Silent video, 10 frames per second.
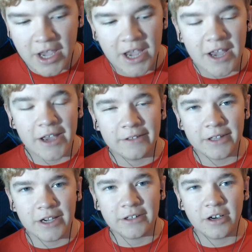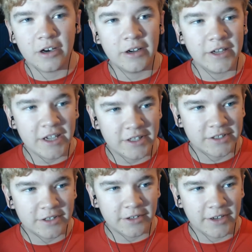And then on
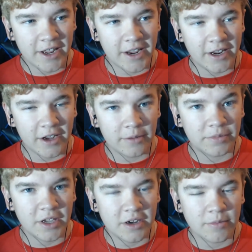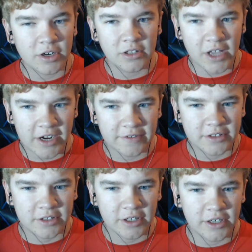Easter Day, I think I'm going to live
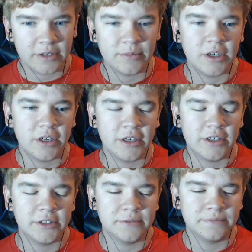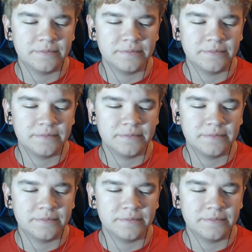stream... Um,